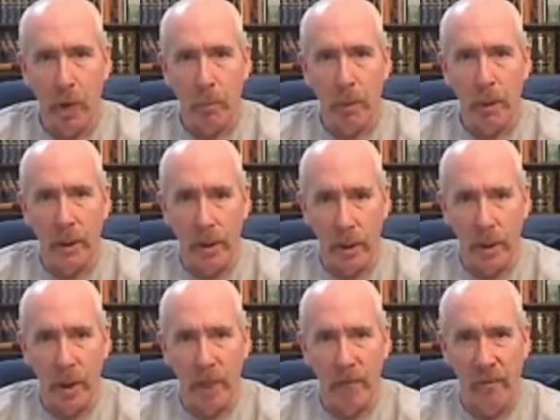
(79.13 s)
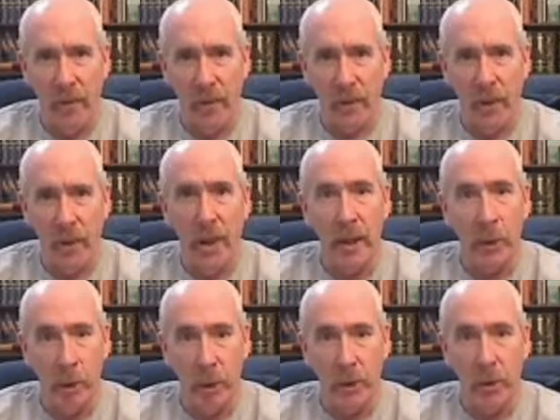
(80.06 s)
but it does not affect any
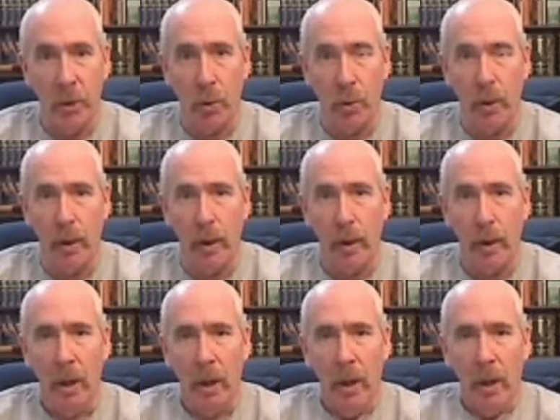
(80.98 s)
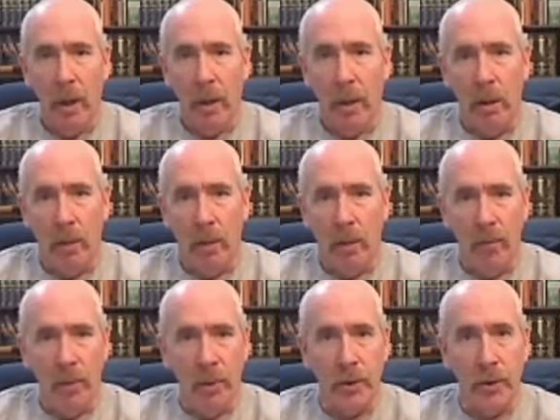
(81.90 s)
credit scoring. So
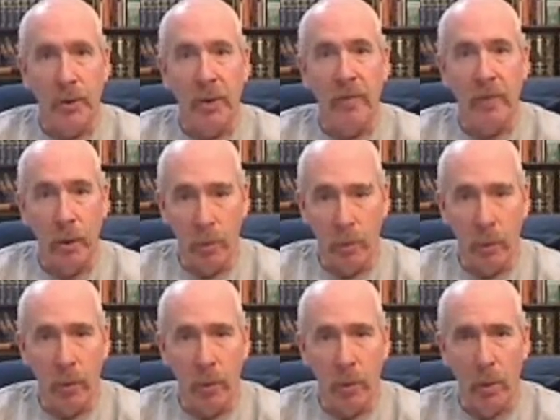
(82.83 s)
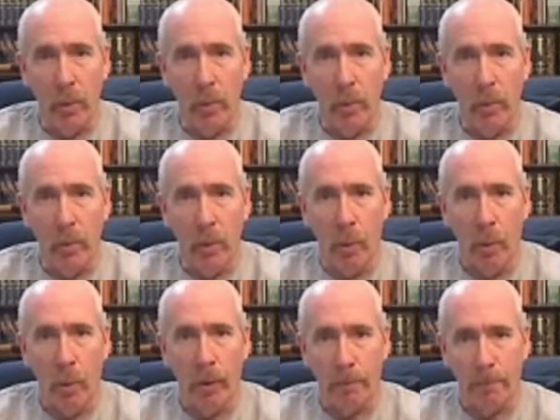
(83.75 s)
for instance, if you pull your own credit
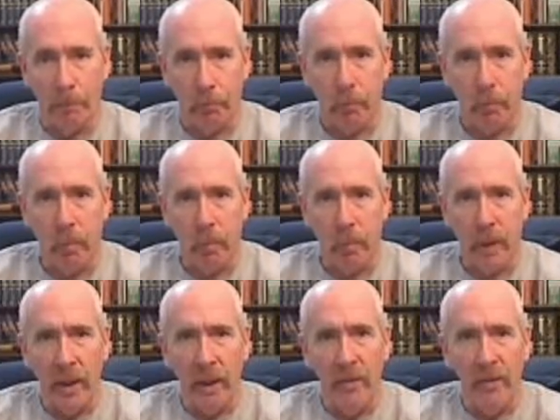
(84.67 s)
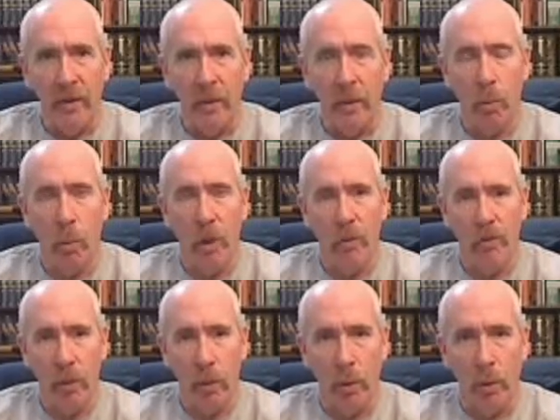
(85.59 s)
report, if
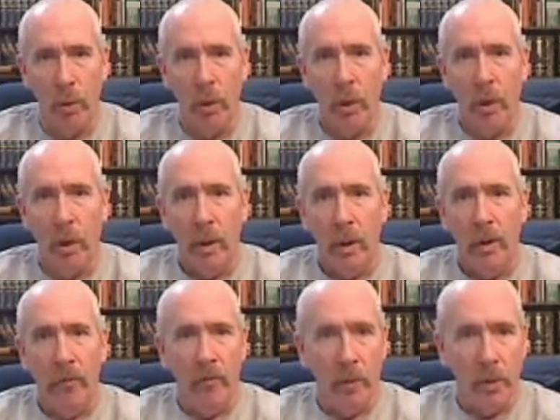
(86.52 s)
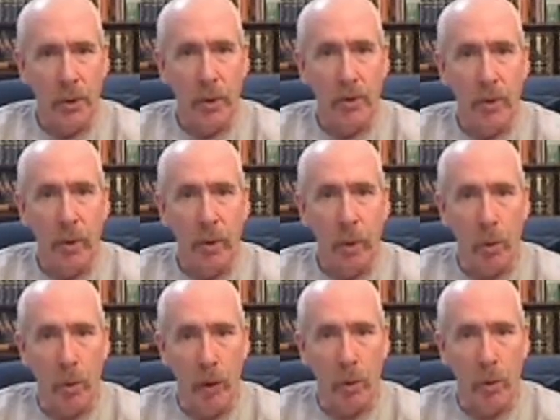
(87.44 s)
for instance, if one of the
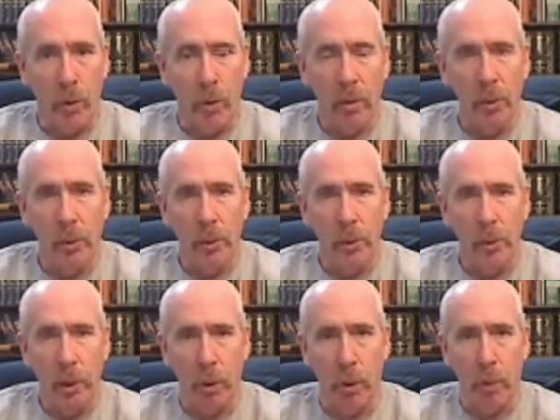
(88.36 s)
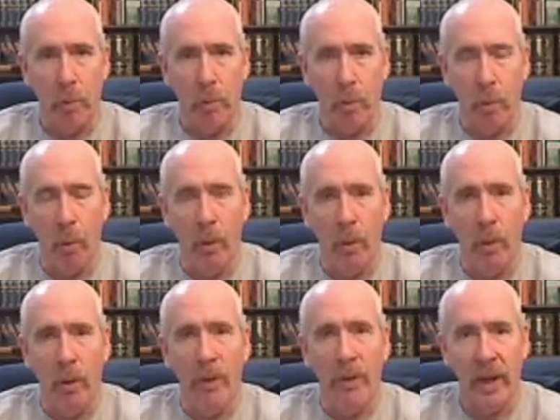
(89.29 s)
credit bureaus pulls a credit report,
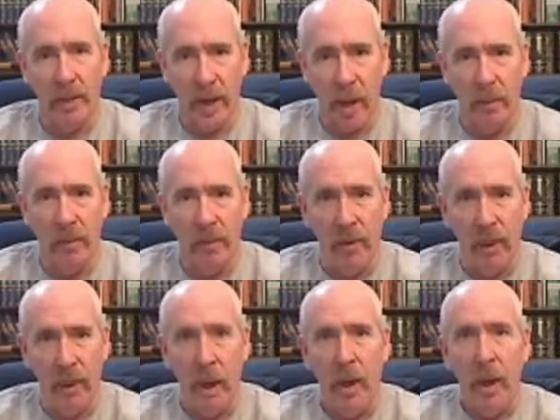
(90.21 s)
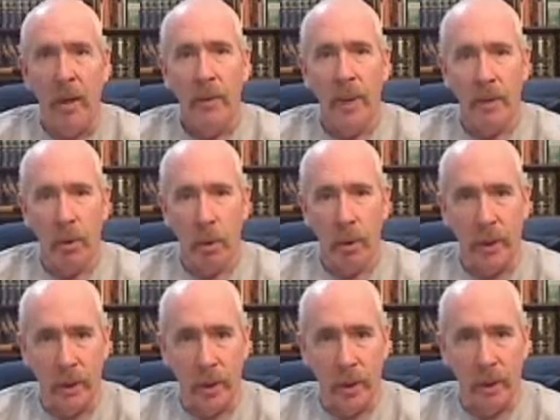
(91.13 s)
that type of thing, that is called
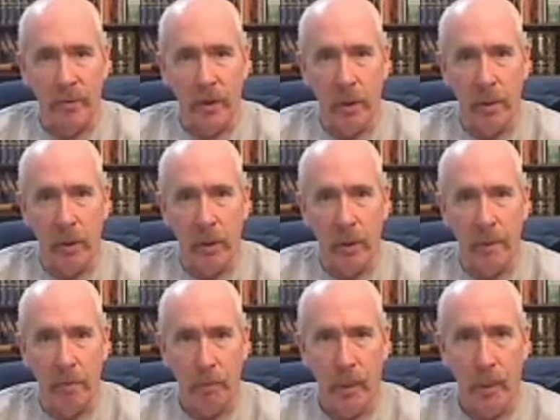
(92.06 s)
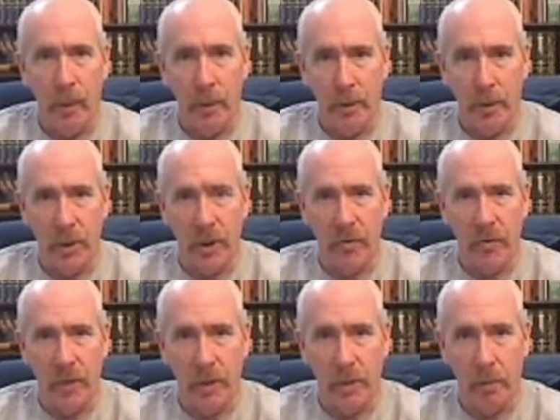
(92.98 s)
a soft inquiry, and it does not
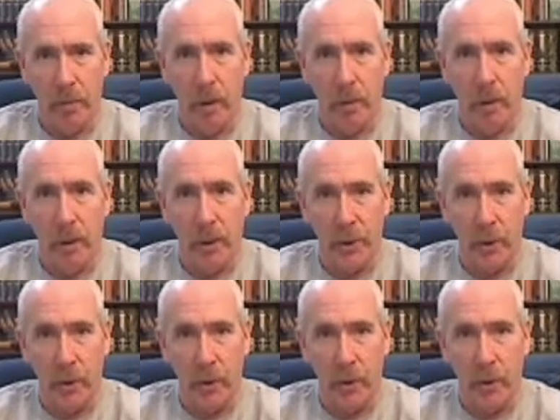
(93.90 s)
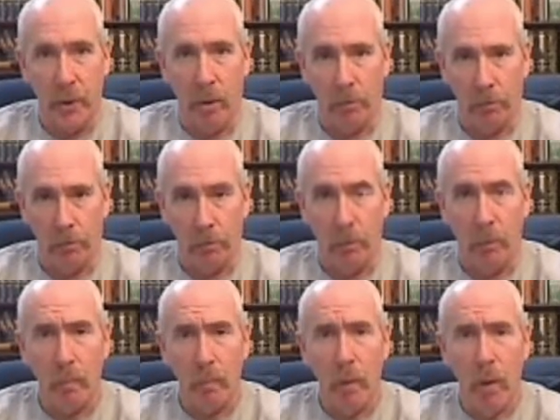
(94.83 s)
affect credit scoring at all.
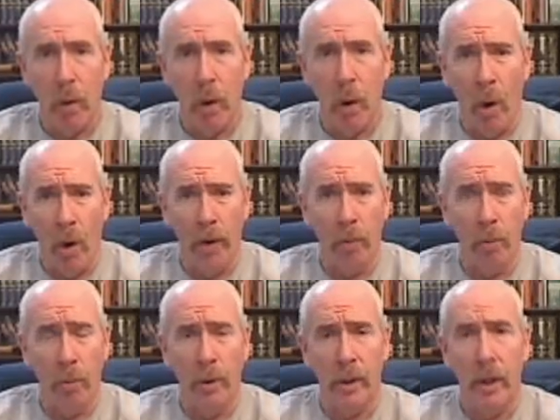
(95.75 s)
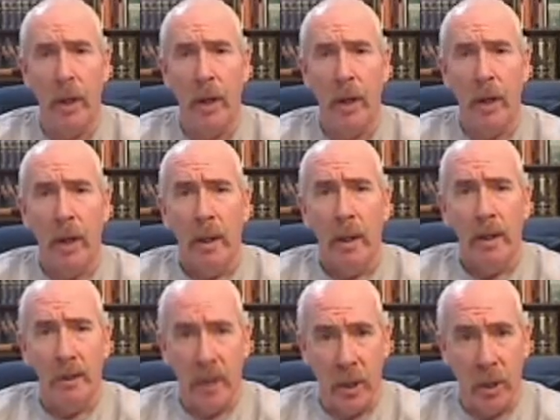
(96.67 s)
A hard inquiry
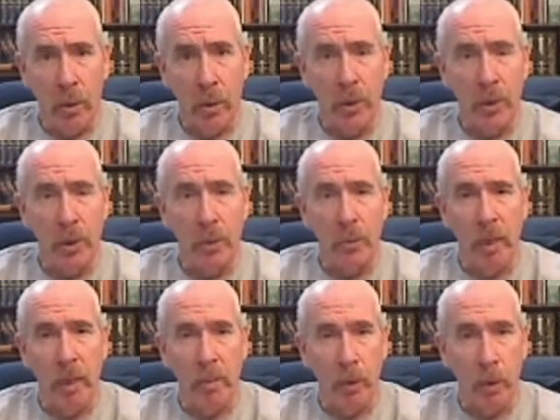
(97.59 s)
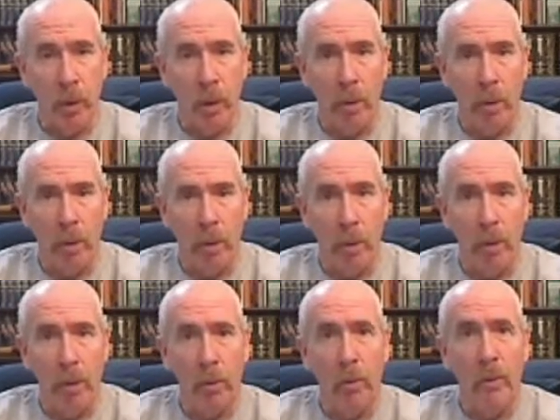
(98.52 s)
is the inquiry that is made on your credit
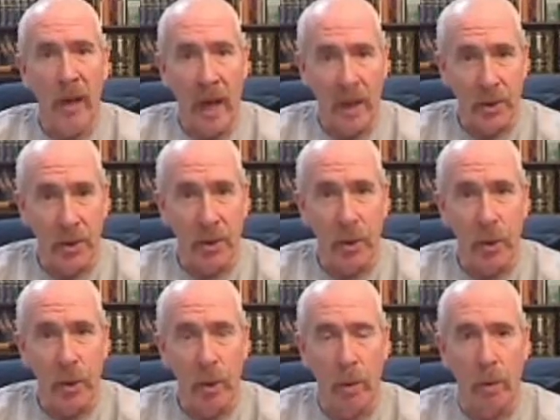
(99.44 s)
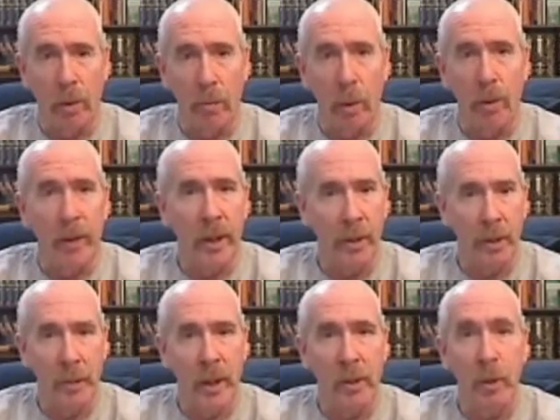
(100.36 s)
report, or the access to your credit report that is
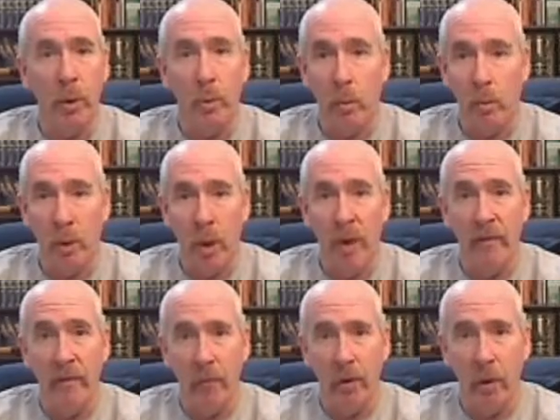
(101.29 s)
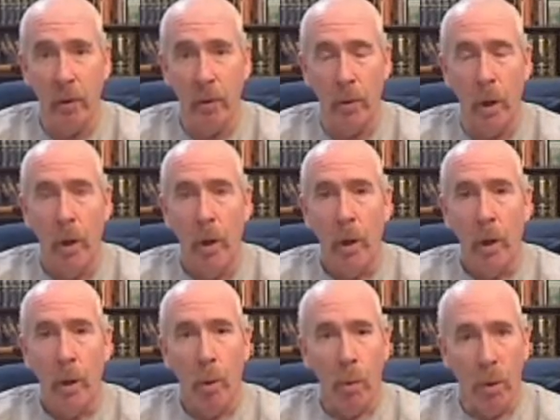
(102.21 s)
made when you apply for a loan
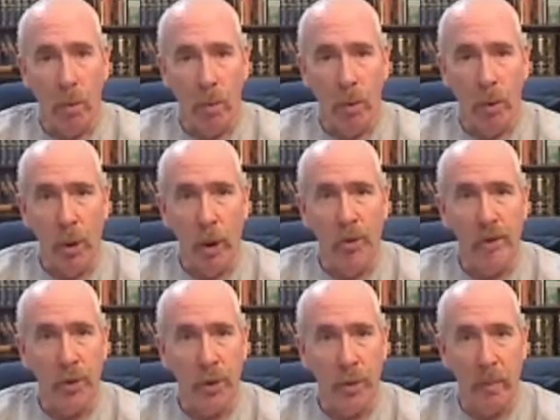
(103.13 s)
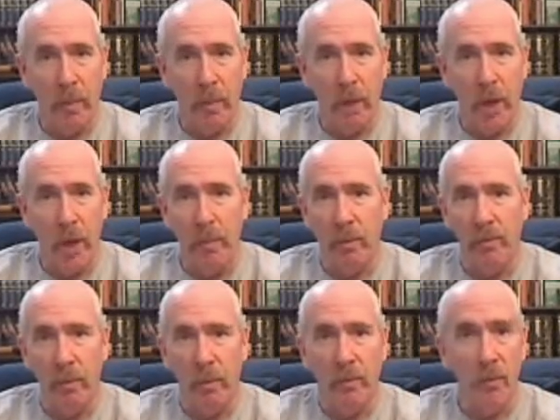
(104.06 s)
or when you apply for some other type
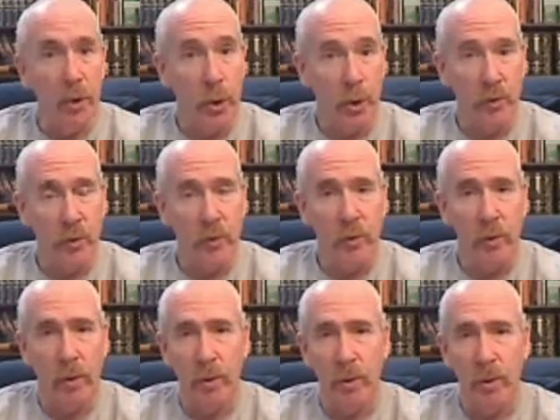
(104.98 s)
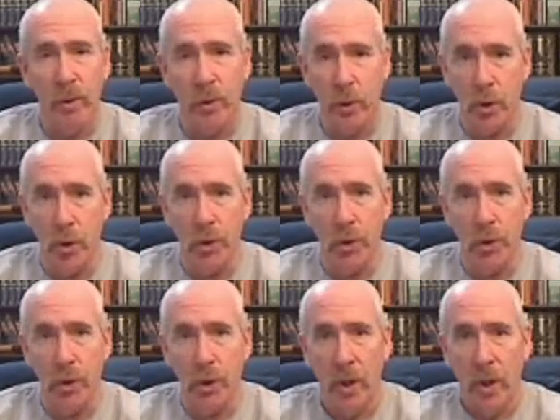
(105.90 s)
of service, for instance,
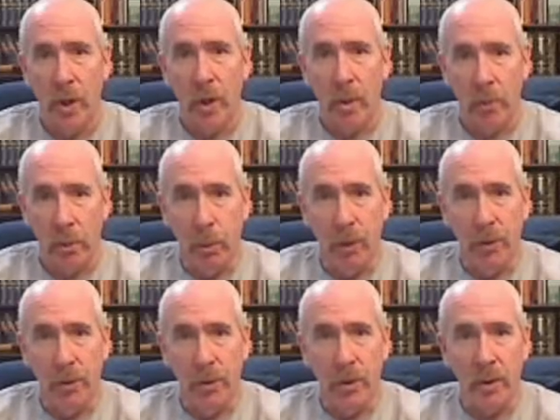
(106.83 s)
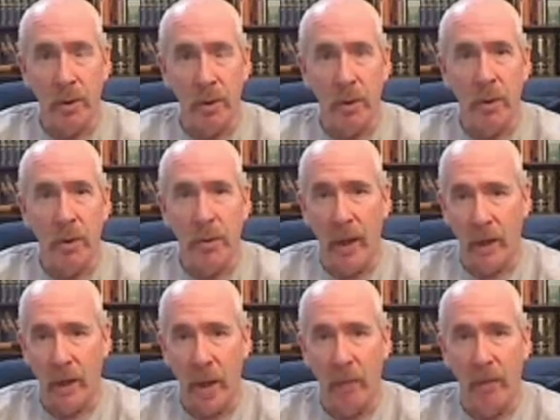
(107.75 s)
insurance, employment,
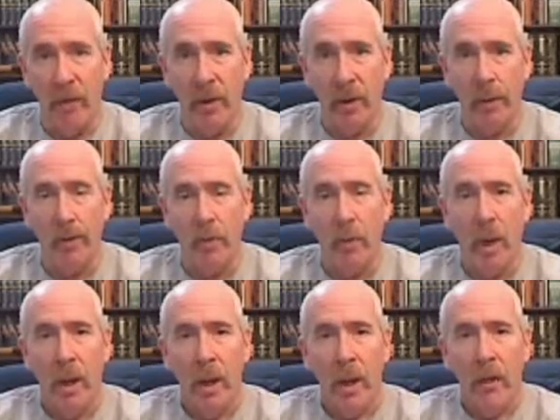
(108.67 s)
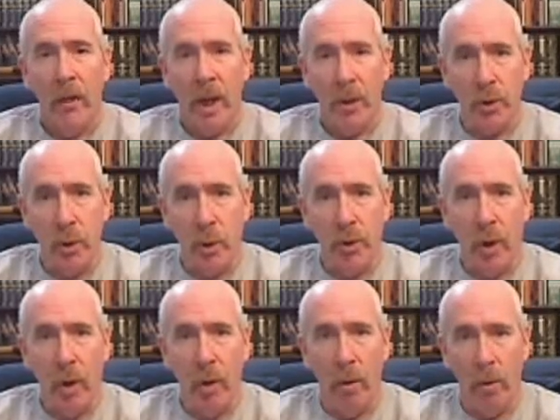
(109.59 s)
that type of thing. That is called a
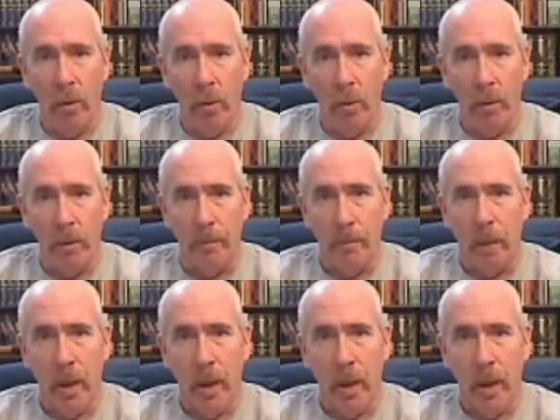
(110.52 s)
hard inquiry.